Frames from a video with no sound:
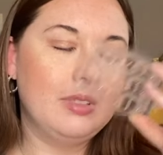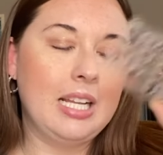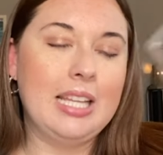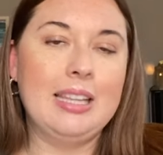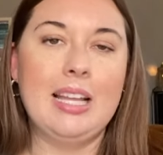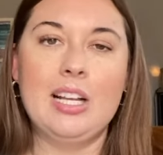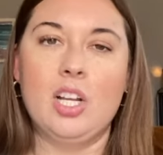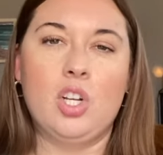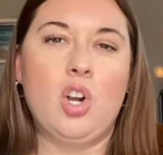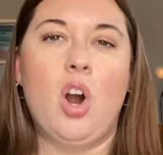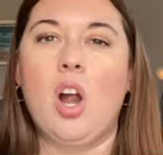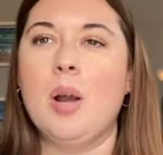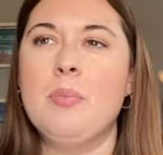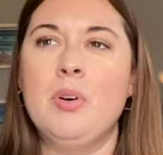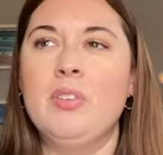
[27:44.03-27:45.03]
in like a
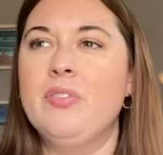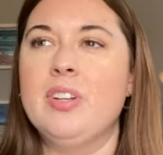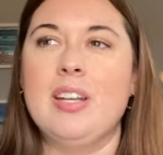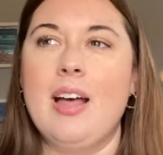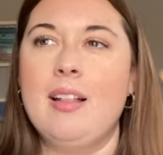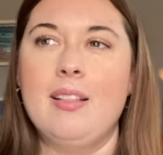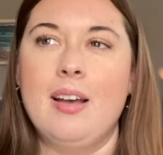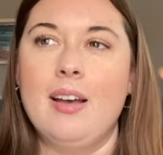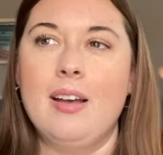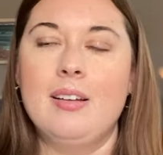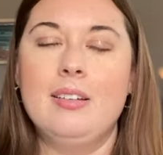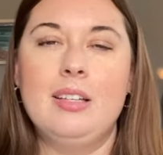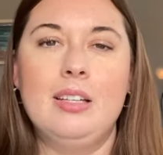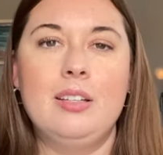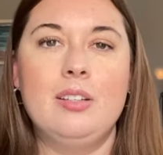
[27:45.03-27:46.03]
caramel vanilla
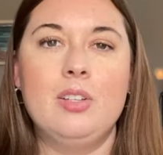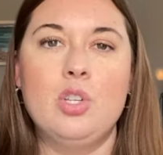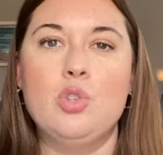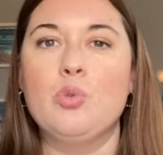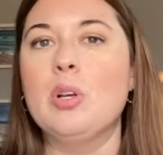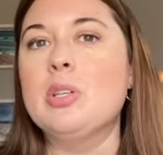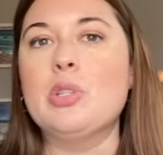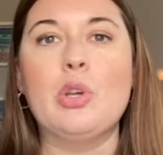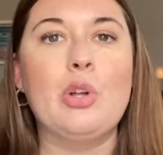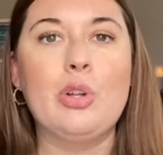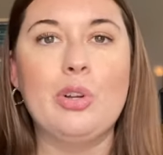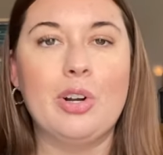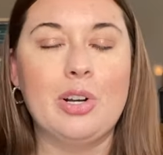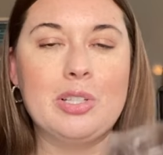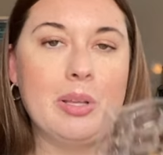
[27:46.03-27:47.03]
drizzle
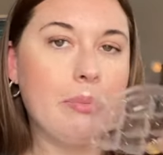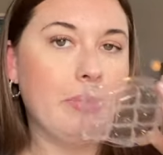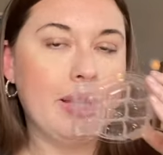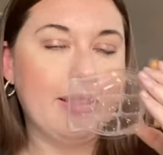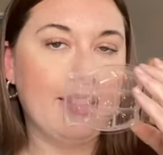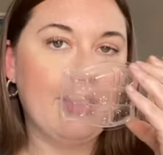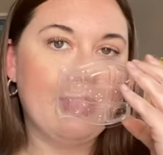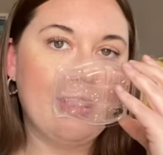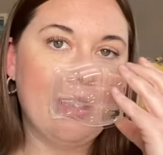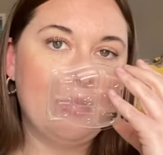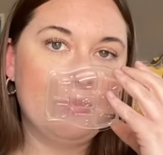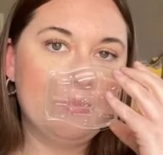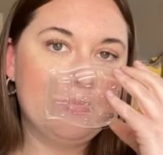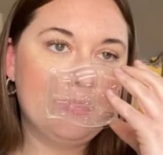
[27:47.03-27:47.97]
or something like that.